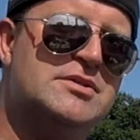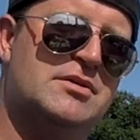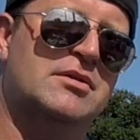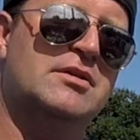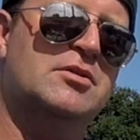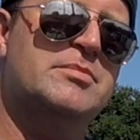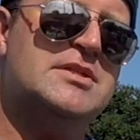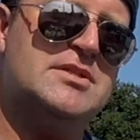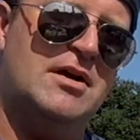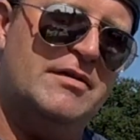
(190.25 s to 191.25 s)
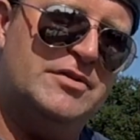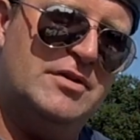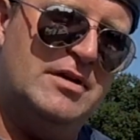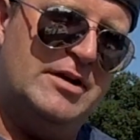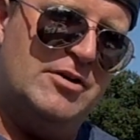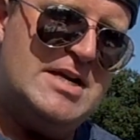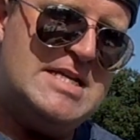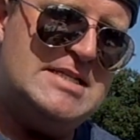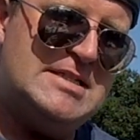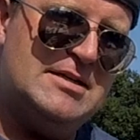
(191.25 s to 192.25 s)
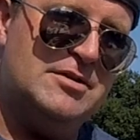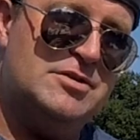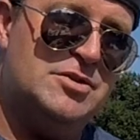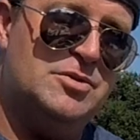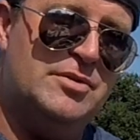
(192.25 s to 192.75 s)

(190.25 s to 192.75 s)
that are a little bit softer and are easier to,